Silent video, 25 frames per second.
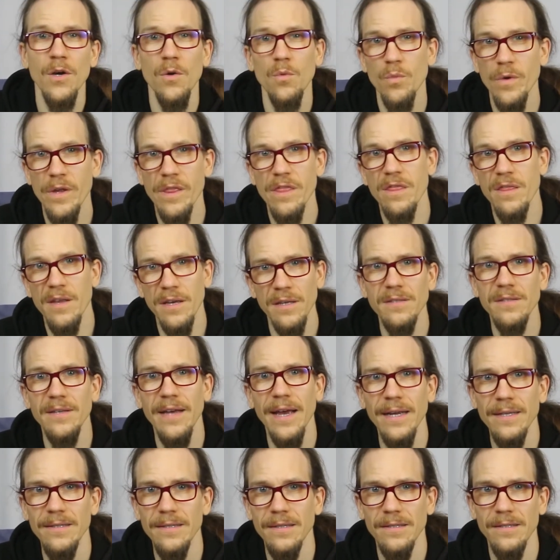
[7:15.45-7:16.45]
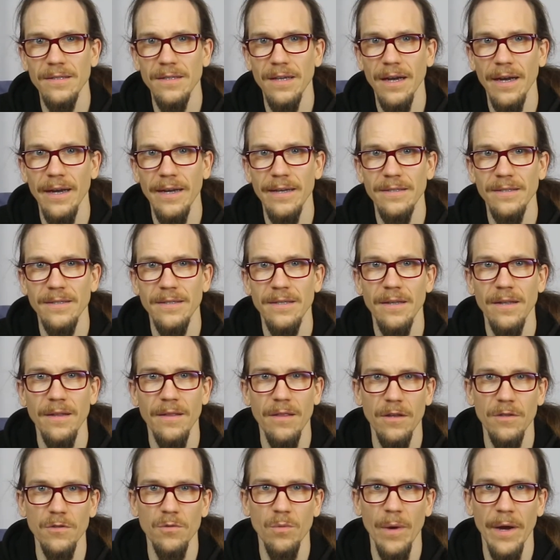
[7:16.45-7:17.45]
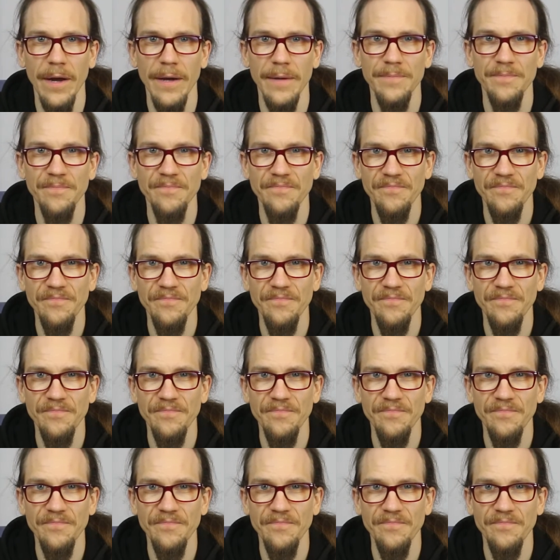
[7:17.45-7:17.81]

with this exercise this way.